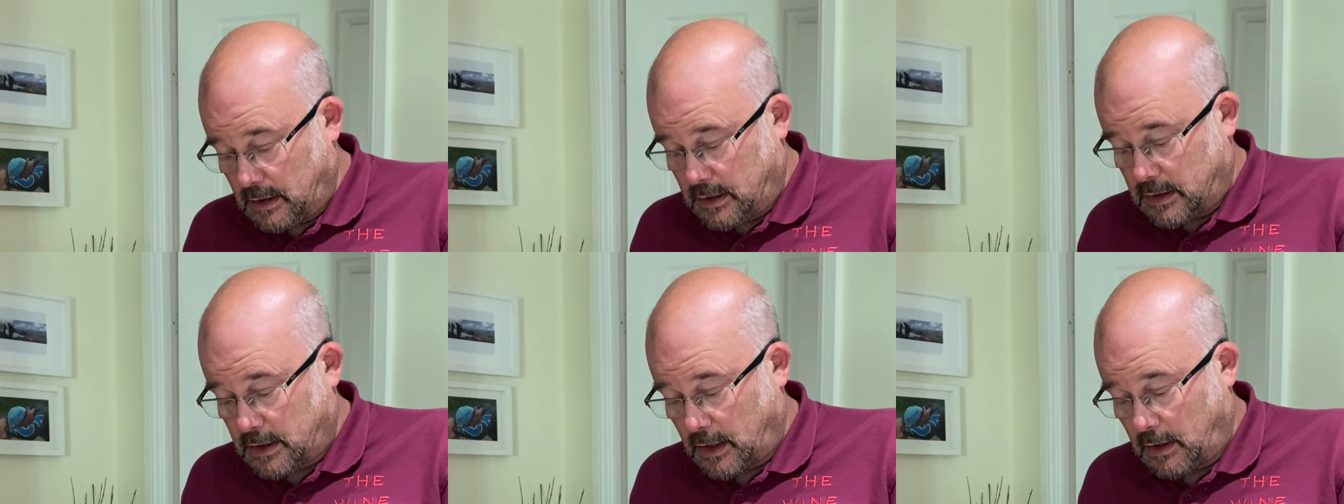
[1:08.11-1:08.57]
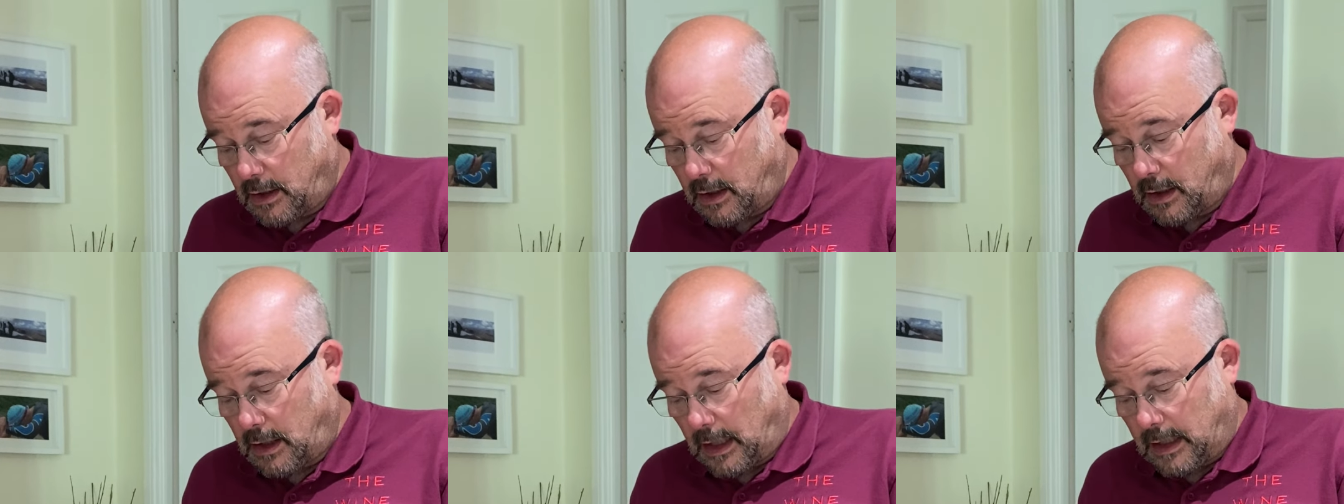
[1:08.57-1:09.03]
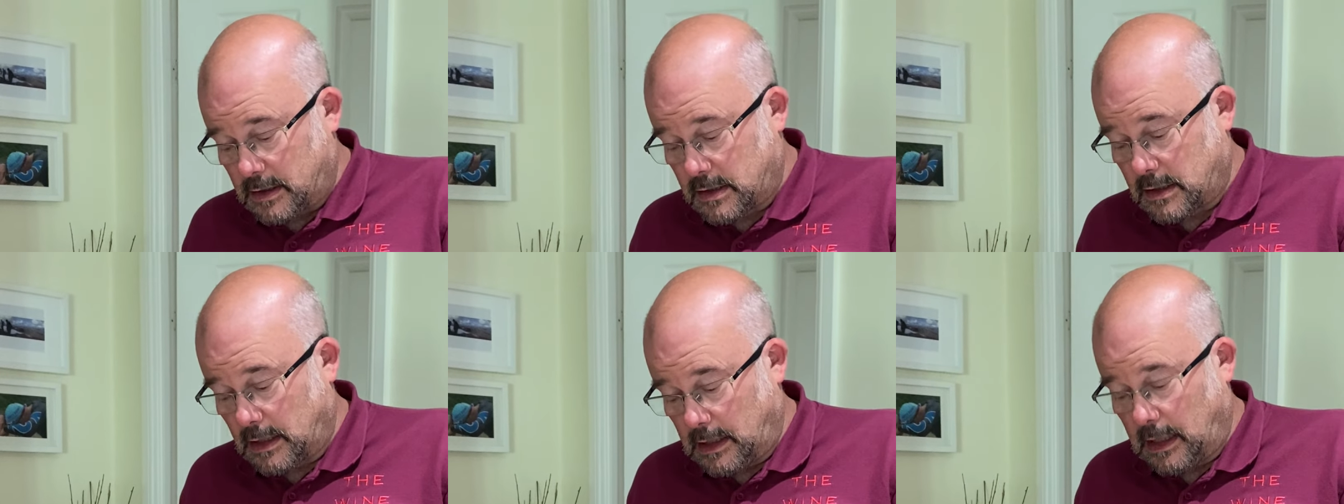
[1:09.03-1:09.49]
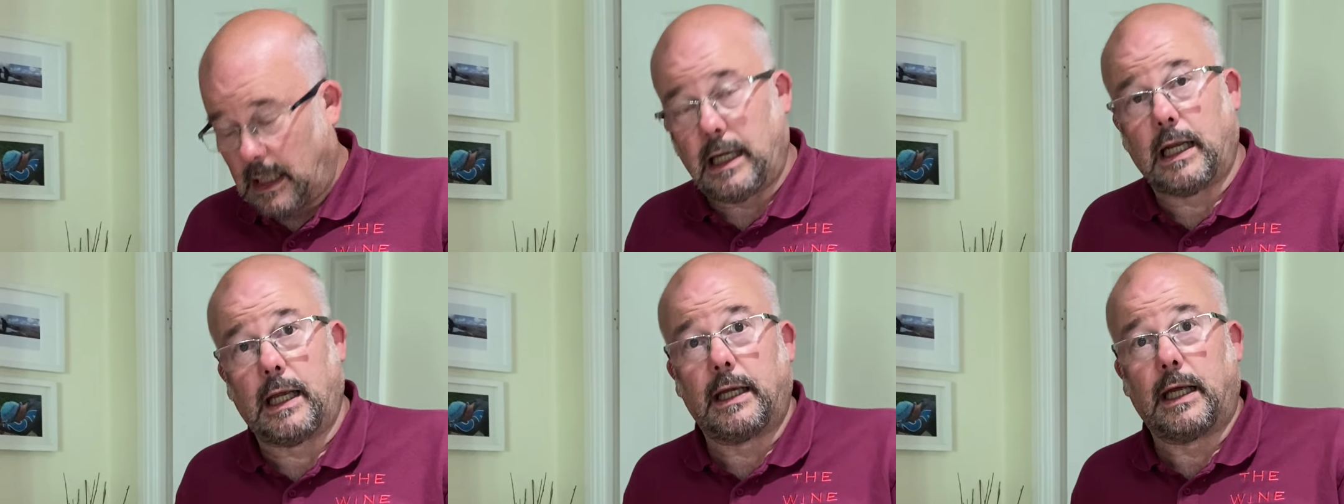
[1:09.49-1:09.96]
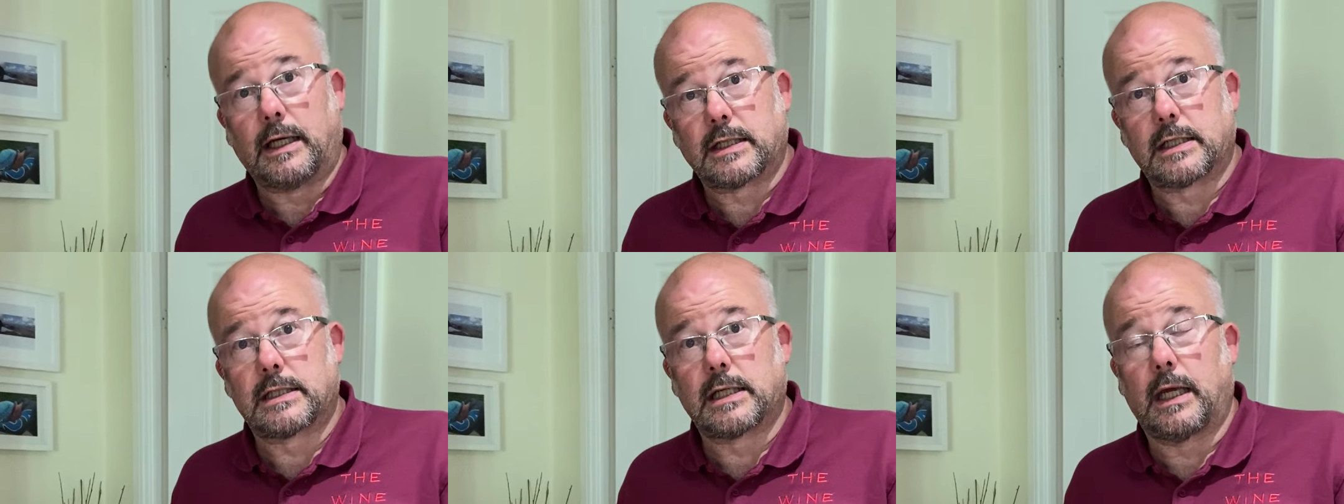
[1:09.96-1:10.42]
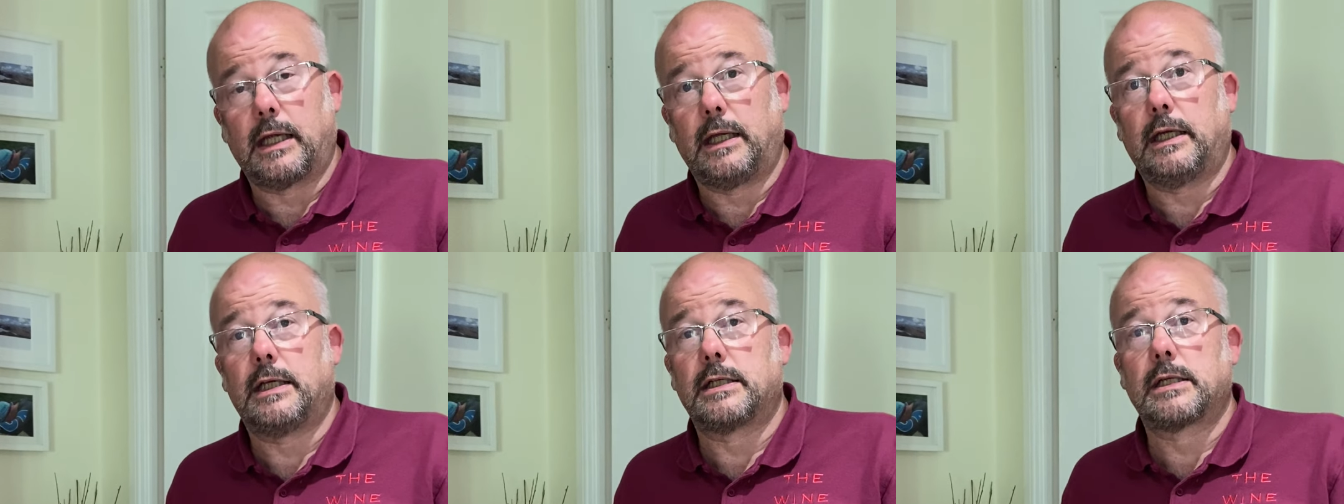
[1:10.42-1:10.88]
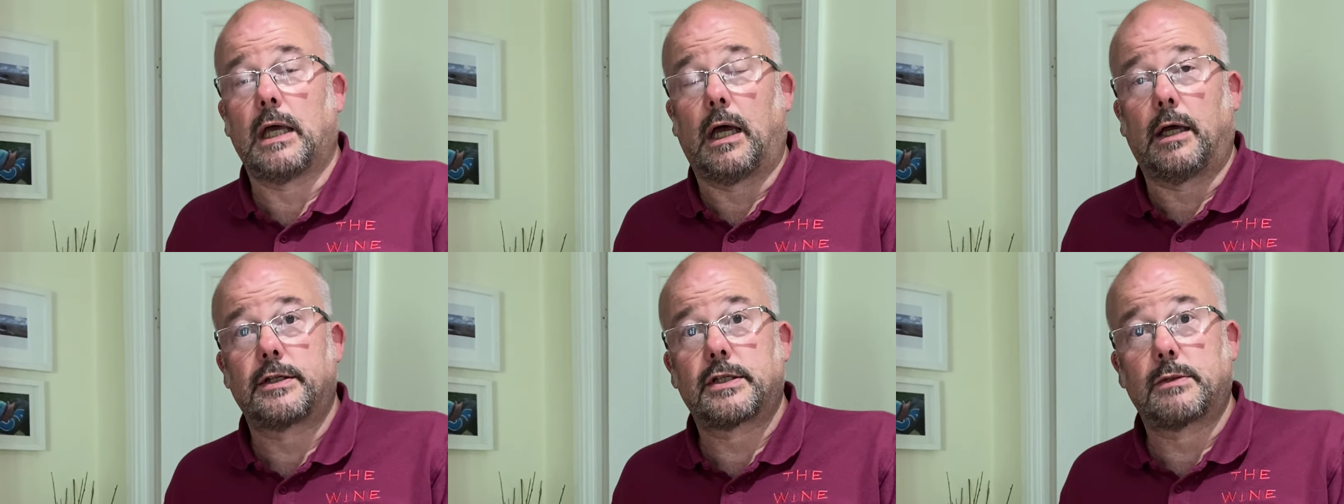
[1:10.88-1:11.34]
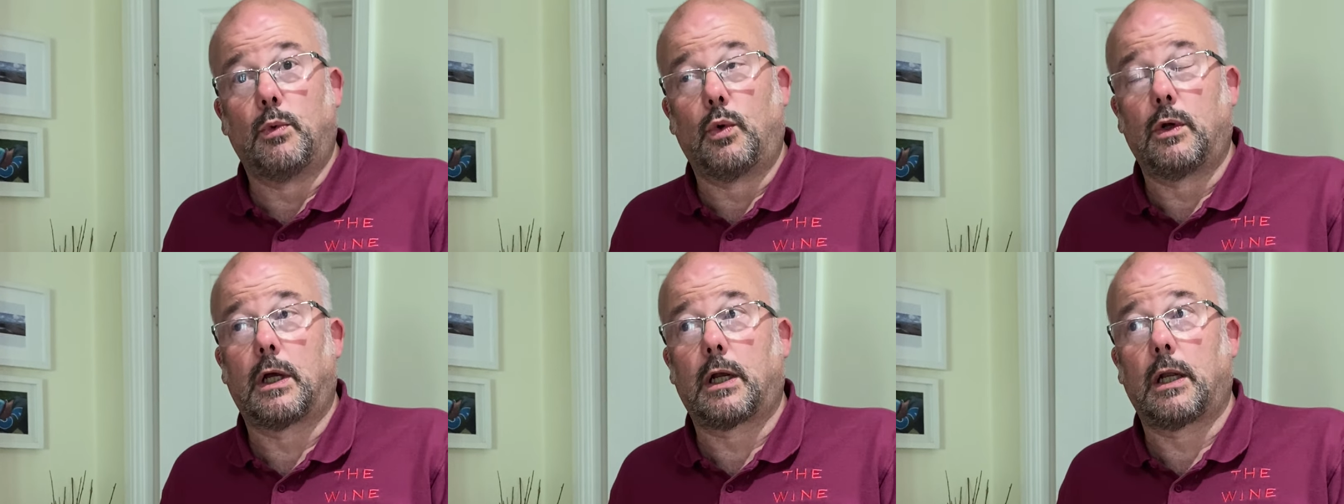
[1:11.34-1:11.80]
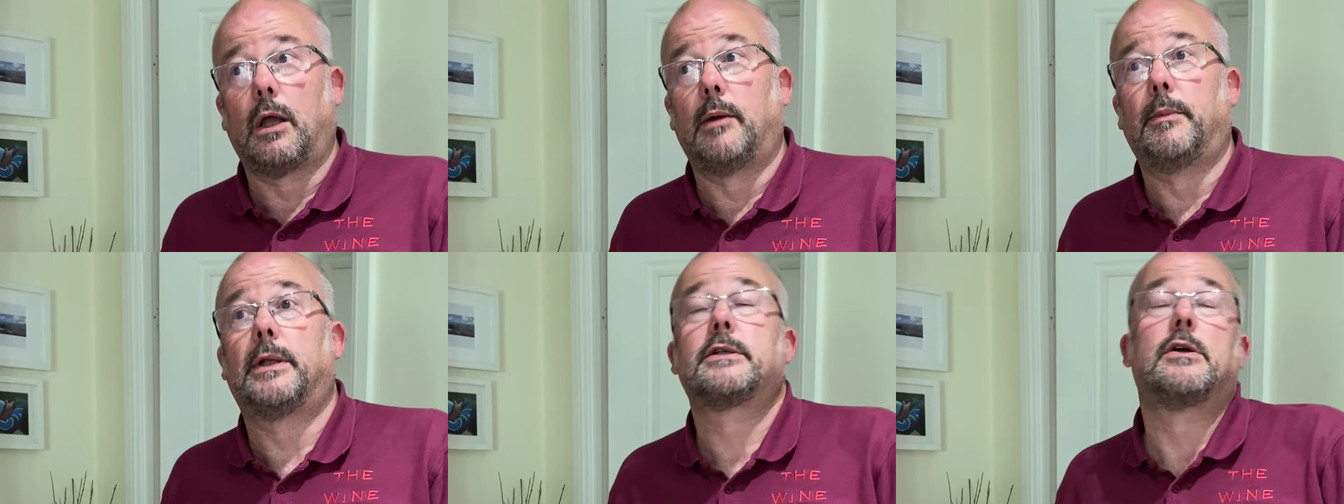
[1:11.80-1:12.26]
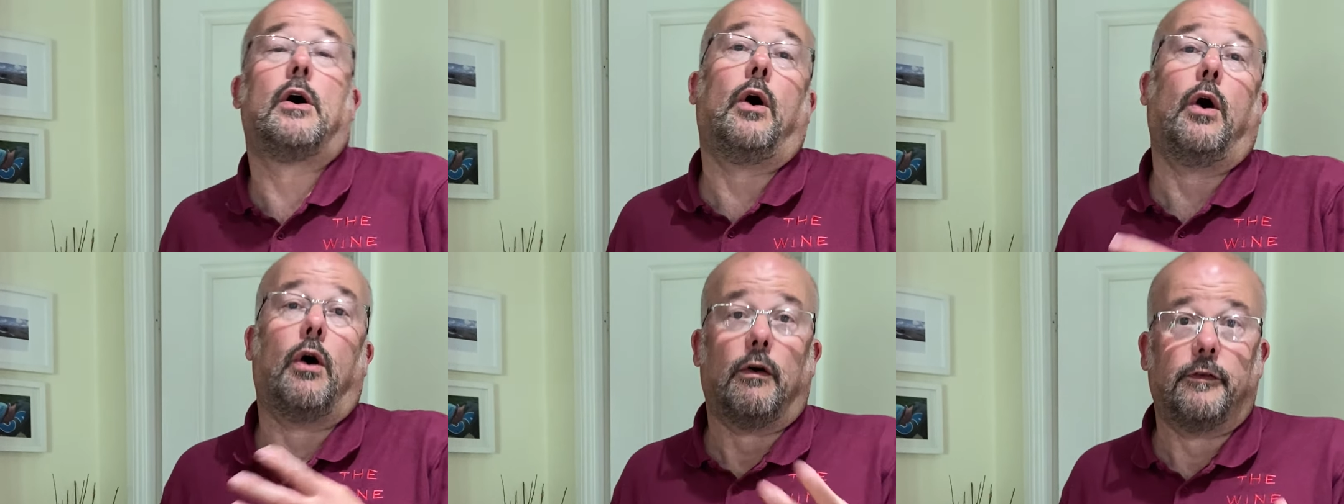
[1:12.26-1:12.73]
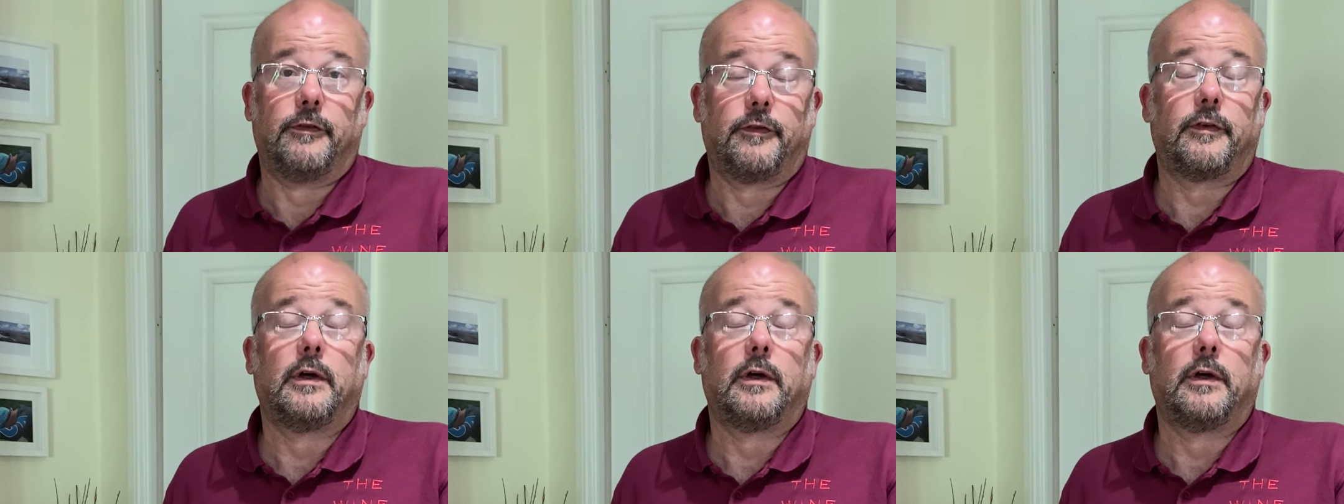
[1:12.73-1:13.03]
So, and Leys, as I say, is a smaller climat of